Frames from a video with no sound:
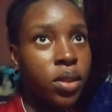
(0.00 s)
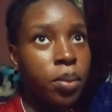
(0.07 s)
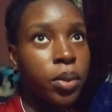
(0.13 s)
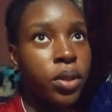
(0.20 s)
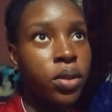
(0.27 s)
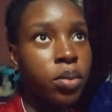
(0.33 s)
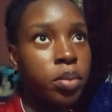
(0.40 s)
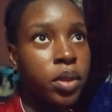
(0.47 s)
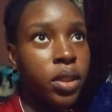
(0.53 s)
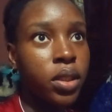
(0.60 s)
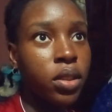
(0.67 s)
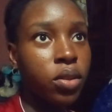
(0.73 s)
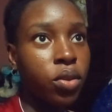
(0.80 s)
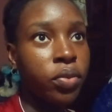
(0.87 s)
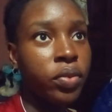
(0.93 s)
I'm going to be
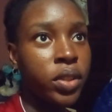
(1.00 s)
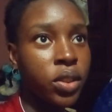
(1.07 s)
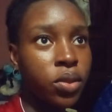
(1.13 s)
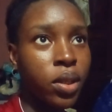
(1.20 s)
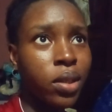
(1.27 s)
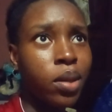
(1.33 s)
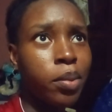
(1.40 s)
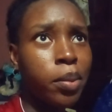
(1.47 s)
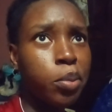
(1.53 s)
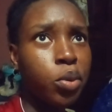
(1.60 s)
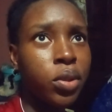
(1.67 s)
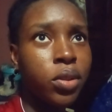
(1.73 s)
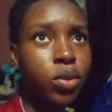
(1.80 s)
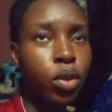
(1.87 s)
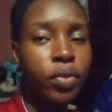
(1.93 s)
in the office. So I'm
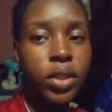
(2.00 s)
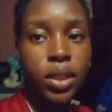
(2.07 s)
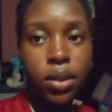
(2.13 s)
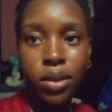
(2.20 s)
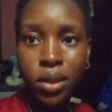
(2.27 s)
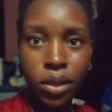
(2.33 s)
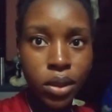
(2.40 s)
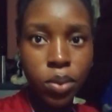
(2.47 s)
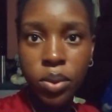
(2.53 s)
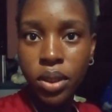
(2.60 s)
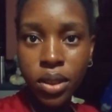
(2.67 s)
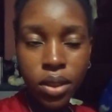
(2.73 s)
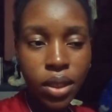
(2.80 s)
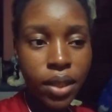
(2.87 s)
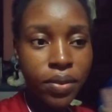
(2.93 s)
going to obviously this is a
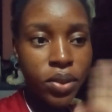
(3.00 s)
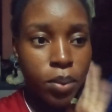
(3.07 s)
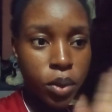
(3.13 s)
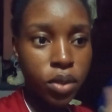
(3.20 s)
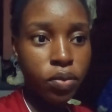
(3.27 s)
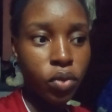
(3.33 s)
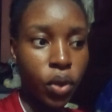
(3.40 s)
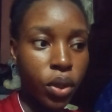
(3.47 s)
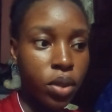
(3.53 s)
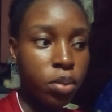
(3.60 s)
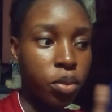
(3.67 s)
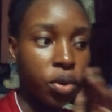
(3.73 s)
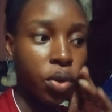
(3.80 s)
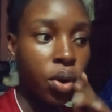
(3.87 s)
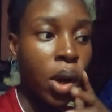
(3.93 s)
week in the life, so I'm going to vlog
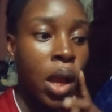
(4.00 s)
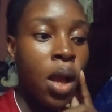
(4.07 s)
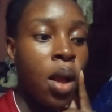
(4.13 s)
tomorrow.